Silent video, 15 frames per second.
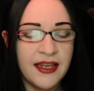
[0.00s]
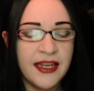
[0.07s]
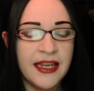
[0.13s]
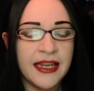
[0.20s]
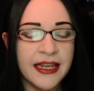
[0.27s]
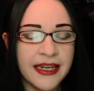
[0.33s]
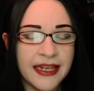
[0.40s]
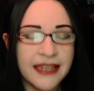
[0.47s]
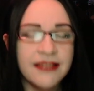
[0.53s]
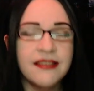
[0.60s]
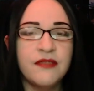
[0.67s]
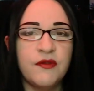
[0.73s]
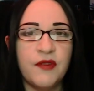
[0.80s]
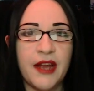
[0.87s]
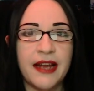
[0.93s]
It is,
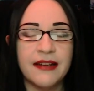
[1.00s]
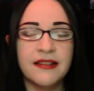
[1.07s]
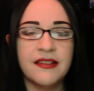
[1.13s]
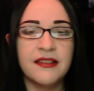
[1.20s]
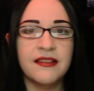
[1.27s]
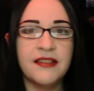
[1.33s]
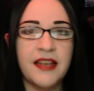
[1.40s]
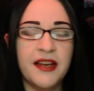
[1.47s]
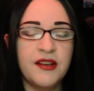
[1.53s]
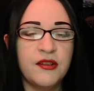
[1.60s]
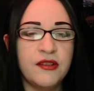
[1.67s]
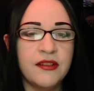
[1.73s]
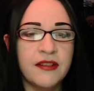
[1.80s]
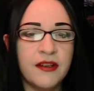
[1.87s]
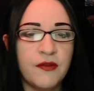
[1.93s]
in fact,
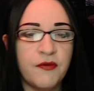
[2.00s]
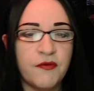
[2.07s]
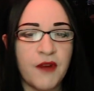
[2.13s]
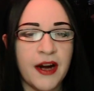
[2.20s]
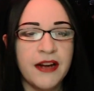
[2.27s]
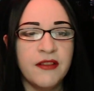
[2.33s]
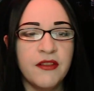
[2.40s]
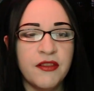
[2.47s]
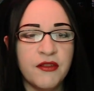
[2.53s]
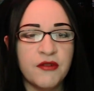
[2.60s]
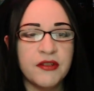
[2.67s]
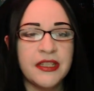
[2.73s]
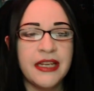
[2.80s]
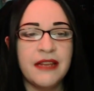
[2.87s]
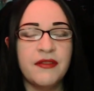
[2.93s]
titled Friday the
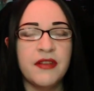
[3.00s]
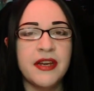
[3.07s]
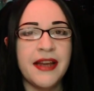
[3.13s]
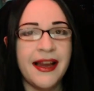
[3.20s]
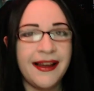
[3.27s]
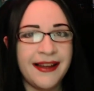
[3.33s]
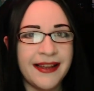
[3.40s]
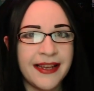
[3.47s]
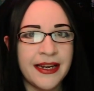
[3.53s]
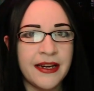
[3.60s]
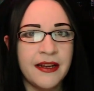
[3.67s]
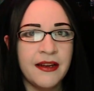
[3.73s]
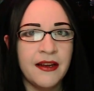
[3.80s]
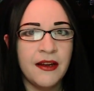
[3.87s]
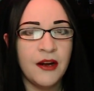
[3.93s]
13th
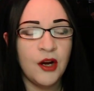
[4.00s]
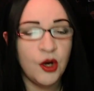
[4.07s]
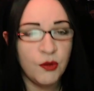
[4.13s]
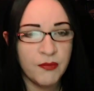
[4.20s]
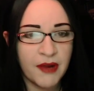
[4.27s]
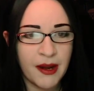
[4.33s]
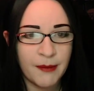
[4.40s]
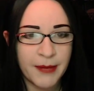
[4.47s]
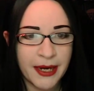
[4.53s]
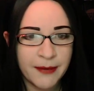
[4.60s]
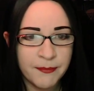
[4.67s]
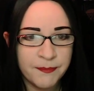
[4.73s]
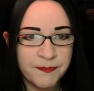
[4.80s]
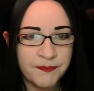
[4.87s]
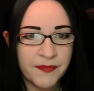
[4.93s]
9
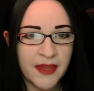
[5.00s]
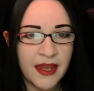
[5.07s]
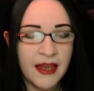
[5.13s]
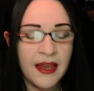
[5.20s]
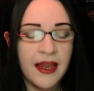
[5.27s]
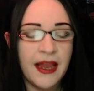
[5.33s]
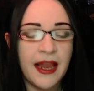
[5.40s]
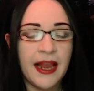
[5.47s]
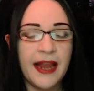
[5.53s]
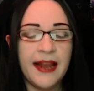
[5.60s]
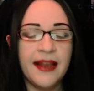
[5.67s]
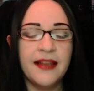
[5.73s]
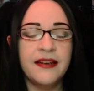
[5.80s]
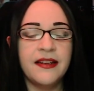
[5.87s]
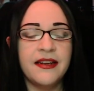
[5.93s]
Homecoming.
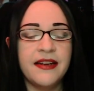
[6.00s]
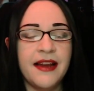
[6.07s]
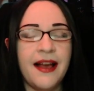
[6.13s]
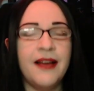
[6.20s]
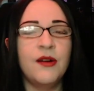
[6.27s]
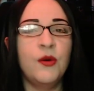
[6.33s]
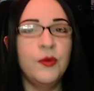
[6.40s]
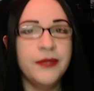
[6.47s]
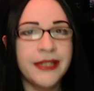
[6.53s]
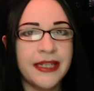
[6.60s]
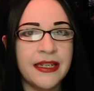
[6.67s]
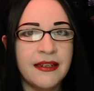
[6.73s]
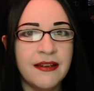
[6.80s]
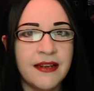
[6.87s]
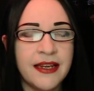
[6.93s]
And not
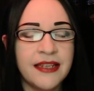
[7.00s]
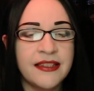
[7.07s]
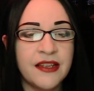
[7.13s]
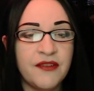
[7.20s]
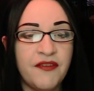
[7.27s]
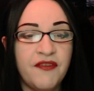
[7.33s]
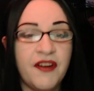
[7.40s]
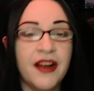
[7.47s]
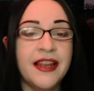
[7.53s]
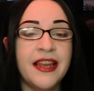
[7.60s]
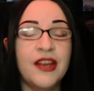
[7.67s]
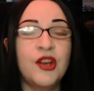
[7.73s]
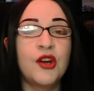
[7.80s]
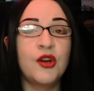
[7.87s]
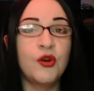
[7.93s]
only is it
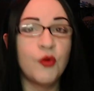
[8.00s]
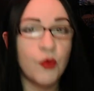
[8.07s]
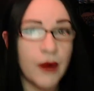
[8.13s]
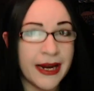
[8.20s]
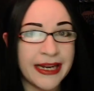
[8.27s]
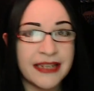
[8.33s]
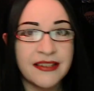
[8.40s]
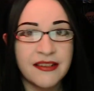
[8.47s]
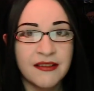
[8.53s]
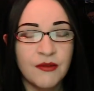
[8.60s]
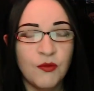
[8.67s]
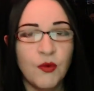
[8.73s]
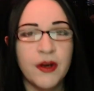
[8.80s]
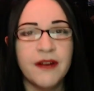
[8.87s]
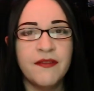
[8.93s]
fucking great,
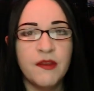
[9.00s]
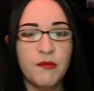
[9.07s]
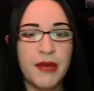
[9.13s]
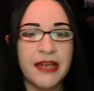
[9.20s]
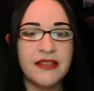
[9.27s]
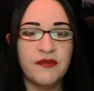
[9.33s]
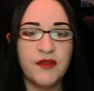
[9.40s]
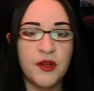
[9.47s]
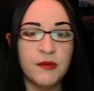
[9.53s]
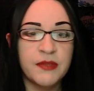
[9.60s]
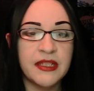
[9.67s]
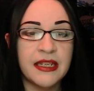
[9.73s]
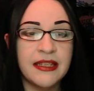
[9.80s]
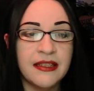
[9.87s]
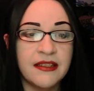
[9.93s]
one of the best
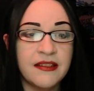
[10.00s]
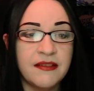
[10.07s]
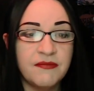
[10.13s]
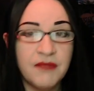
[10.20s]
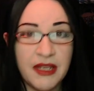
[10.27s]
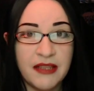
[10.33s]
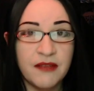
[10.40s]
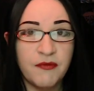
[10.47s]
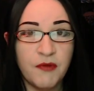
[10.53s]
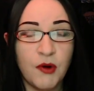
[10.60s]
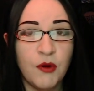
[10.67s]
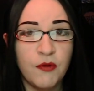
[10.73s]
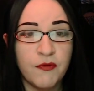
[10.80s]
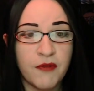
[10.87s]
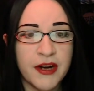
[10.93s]
films in the
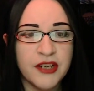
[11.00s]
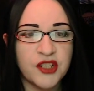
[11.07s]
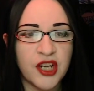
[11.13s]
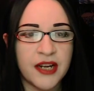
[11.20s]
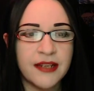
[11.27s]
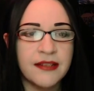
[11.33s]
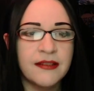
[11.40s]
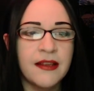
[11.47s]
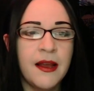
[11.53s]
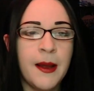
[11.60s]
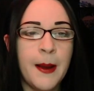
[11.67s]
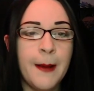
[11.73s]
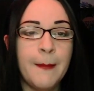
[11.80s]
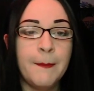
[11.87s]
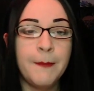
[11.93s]
whole franchise,
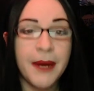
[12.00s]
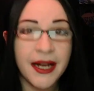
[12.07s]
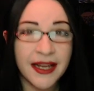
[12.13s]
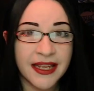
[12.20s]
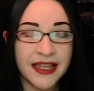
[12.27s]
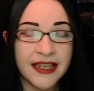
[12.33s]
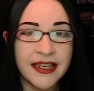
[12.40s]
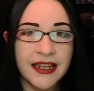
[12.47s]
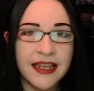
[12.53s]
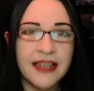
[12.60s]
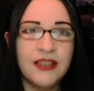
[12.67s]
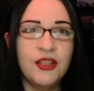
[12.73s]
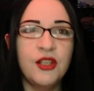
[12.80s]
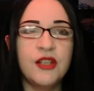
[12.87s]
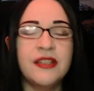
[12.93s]
but
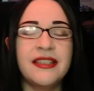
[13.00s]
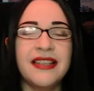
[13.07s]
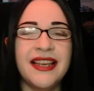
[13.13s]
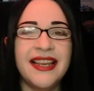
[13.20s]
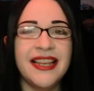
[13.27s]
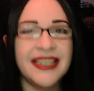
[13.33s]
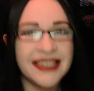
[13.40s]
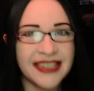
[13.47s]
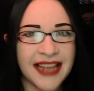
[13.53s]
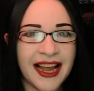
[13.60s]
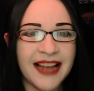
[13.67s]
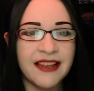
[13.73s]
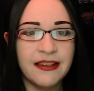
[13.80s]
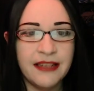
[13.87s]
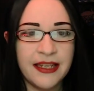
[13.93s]
it looks
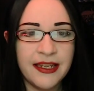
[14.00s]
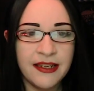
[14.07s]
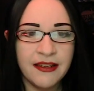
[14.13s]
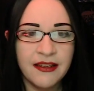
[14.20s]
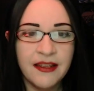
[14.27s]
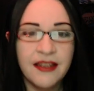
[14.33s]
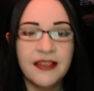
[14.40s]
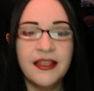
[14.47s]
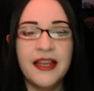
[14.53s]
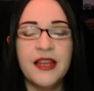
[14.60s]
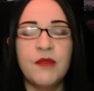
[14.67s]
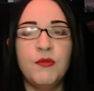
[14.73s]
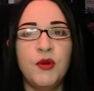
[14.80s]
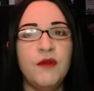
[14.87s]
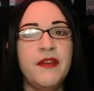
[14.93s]
exactly
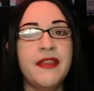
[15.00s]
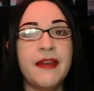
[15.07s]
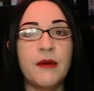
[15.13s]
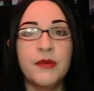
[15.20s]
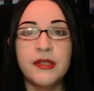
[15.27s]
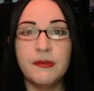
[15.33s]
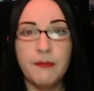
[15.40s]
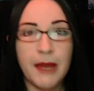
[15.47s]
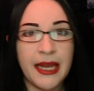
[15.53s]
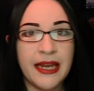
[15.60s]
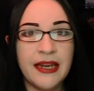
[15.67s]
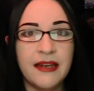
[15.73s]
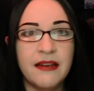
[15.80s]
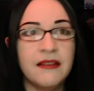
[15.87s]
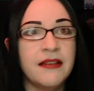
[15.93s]
like a movie that was
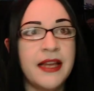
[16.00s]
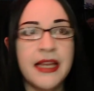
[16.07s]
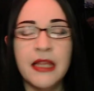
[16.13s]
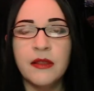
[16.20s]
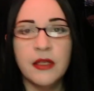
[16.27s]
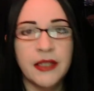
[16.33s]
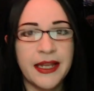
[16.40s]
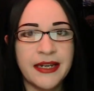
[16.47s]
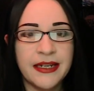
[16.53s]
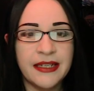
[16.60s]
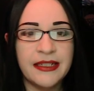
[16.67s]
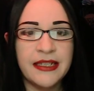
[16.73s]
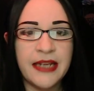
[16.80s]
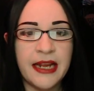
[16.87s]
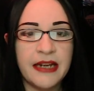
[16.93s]
made like in the late
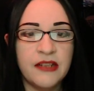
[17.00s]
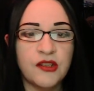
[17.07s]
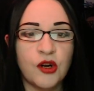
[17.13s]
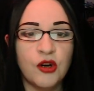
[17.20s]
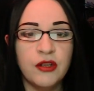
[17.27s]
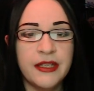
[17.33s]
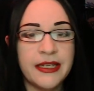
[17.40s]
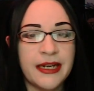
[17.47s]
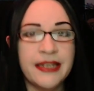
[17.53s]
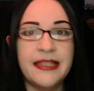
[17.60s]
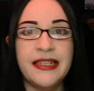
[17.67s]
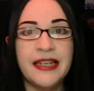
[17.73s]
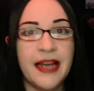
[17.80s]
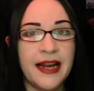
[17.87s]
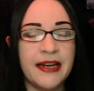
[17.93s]
1980s, early
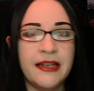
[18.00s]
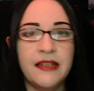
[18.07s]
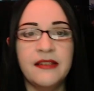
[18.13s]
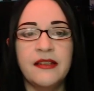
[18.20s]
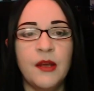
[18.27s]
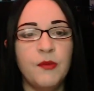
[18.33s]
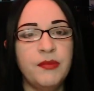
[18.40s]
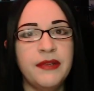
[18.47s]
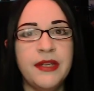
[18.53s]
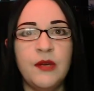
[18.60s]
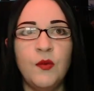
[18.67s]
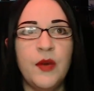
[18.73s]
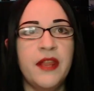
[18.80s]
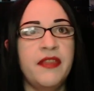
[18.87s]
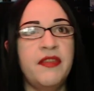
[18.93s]
1990s,
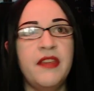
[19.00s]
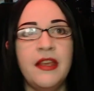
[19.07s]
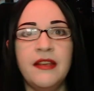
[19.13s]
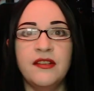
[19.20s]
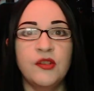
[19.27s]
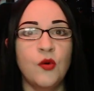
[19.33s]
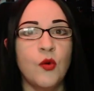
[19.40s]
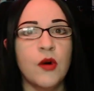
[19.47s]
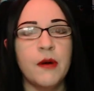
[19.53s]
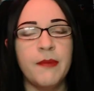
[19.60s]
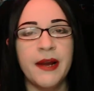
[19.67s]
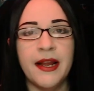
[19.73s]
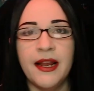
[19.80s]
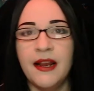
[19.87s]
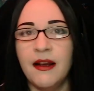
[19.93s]
complete with the score
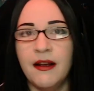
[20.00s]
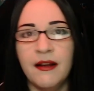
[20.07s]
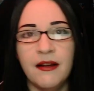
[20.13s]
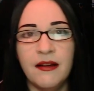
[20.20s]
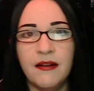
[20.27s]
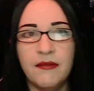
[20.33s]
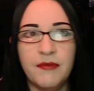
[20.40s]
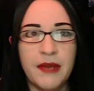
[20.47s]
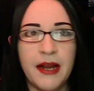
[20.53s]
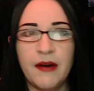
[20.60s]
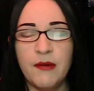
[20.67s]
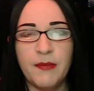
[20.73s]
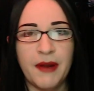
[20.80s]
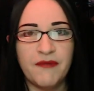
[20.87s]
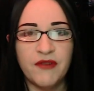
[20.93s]
by
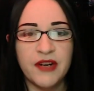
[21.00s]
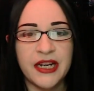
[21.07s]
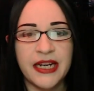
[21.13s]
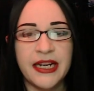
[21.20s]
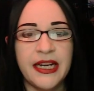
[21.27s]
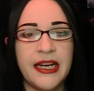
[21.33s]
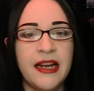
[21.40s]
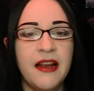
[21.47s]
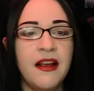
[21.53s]
Harry Manfredini,